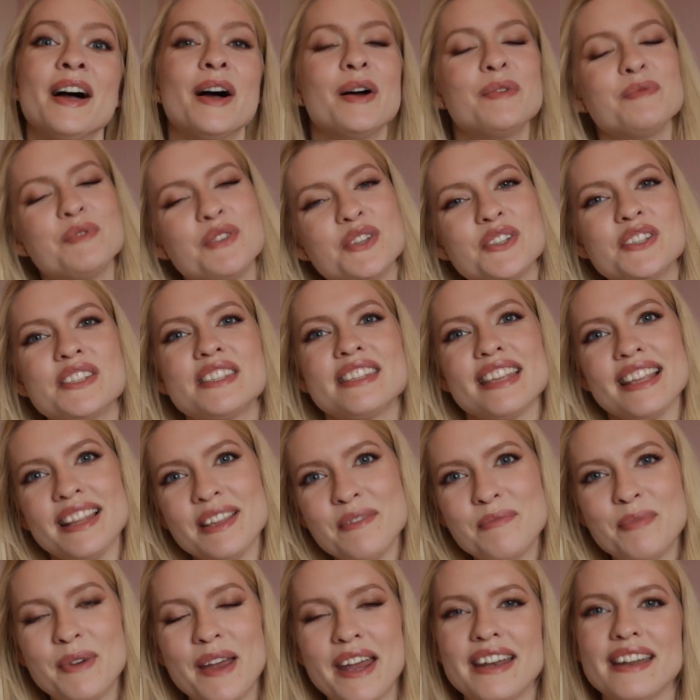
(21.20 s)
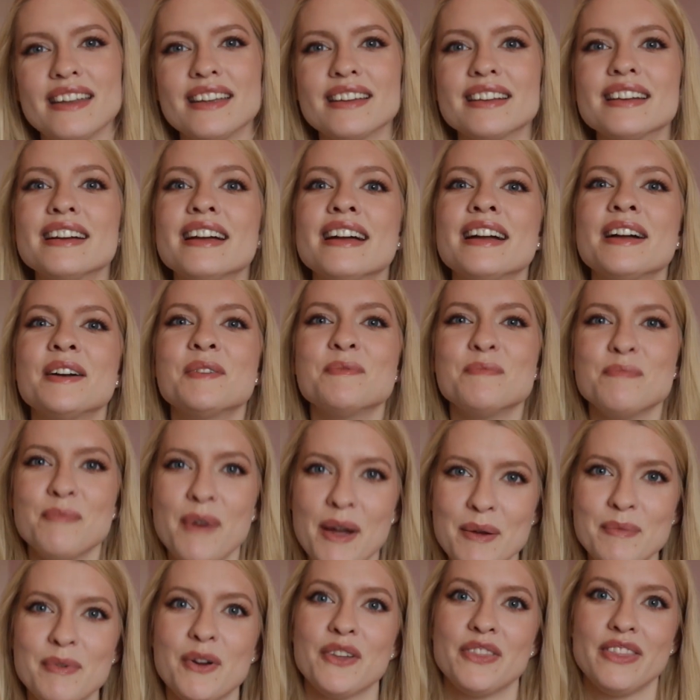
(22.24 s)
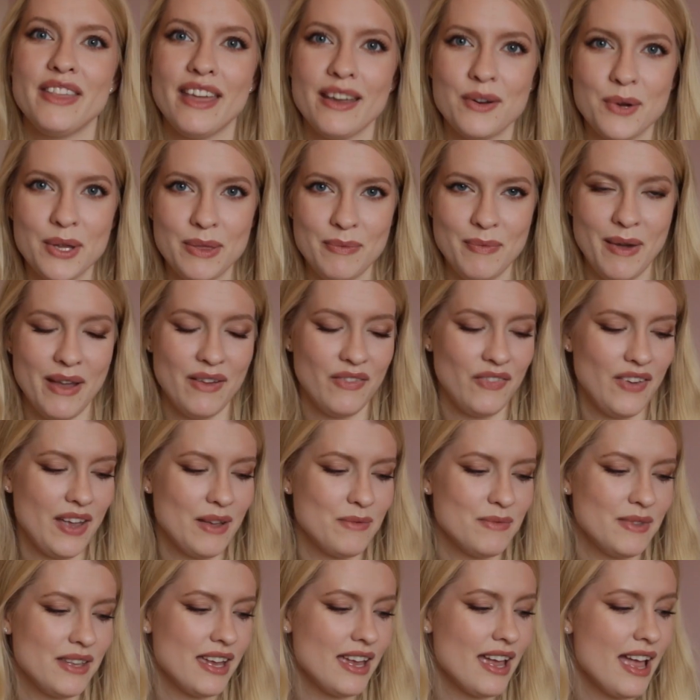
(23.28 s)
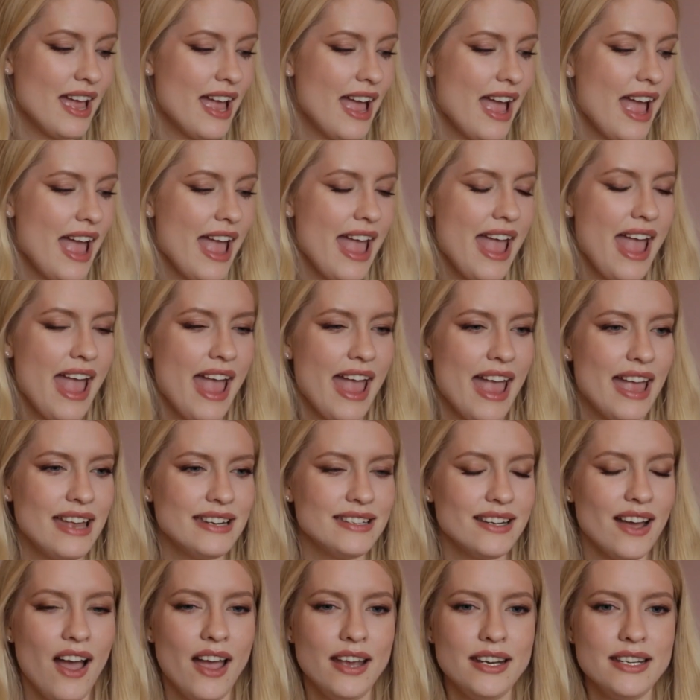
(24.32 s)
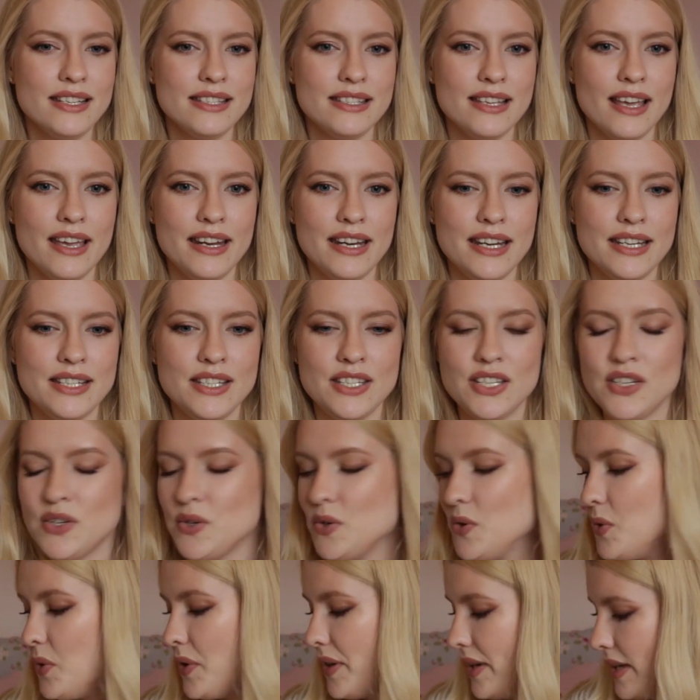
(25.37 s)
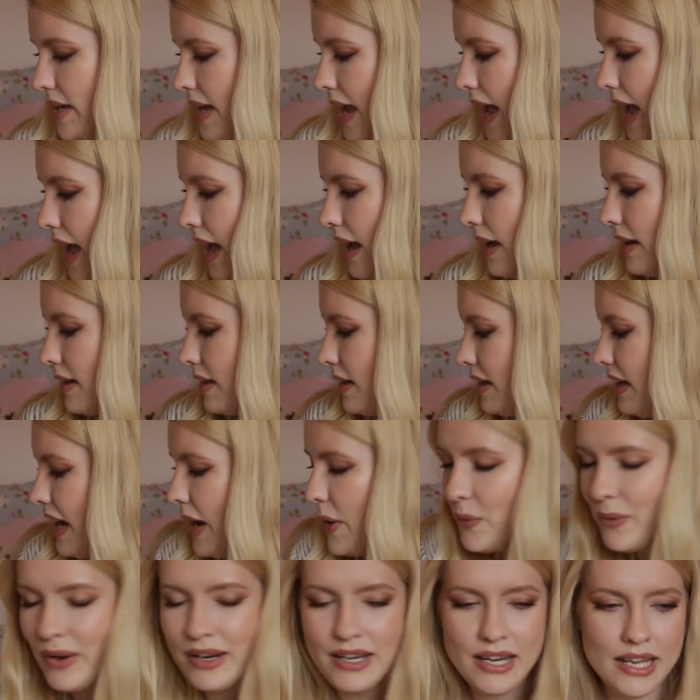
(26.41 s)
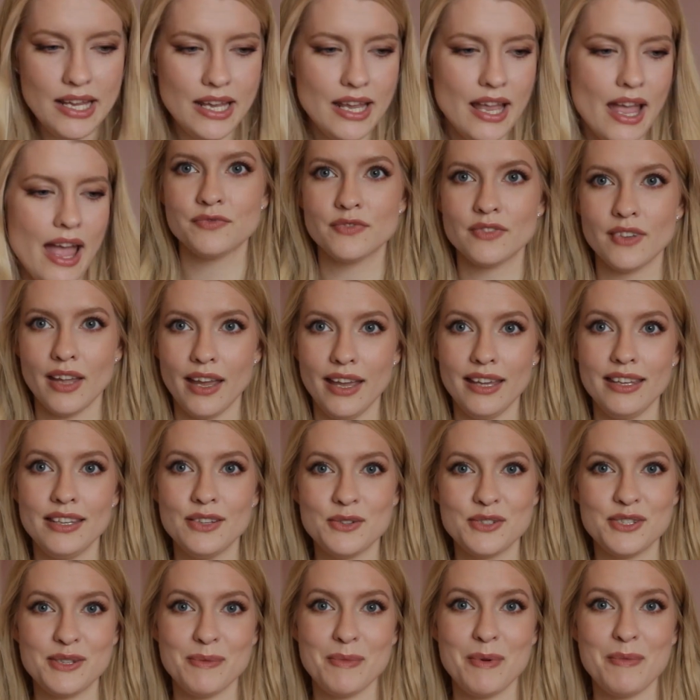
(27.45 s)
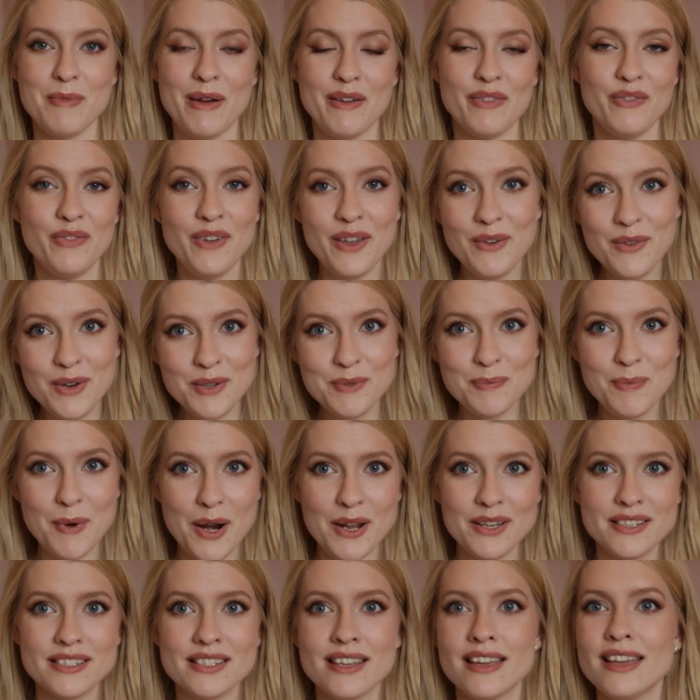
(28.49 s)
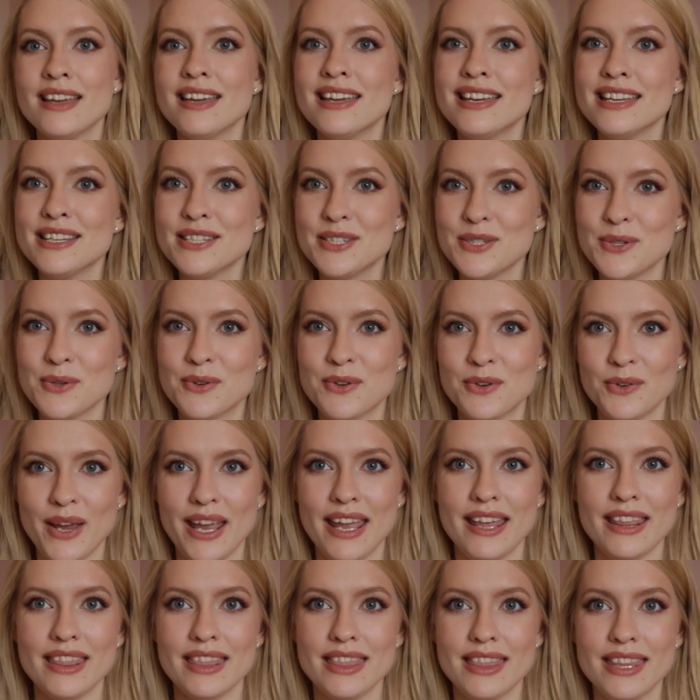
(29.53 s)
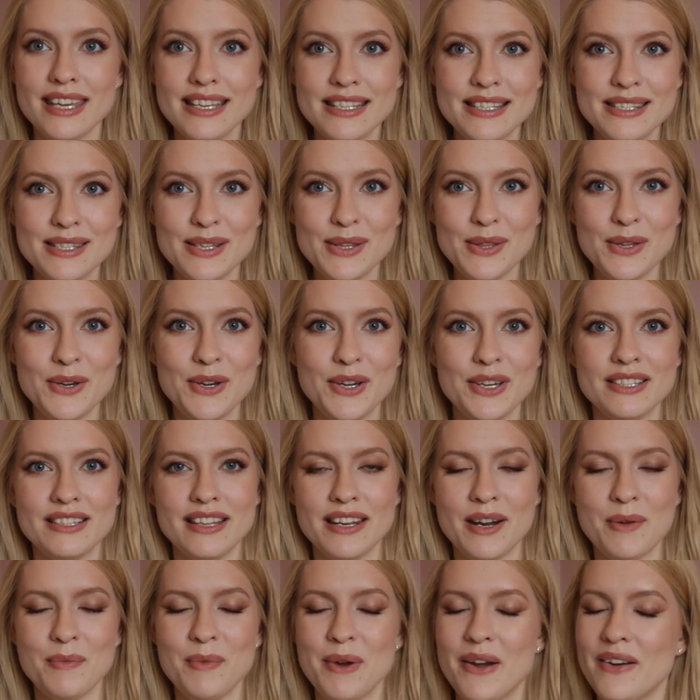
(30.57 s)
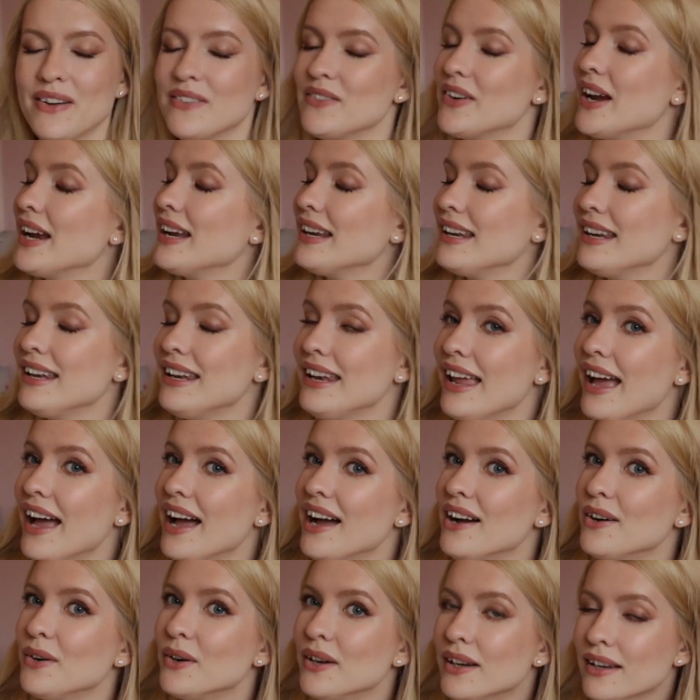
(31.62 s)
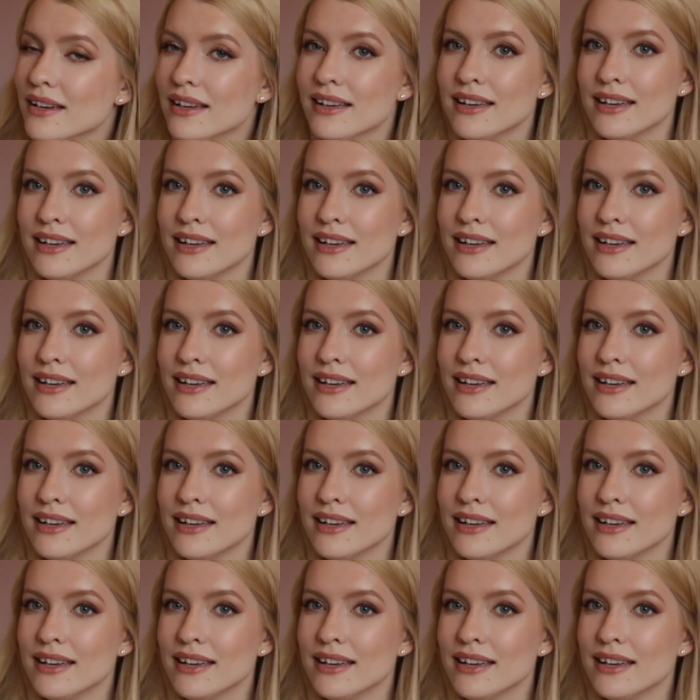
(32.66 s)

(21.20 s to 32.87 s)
I'm just celebrating my birthday with my family and I decided to get ready and use some of my favorite products to create this look that I'm wearing right now.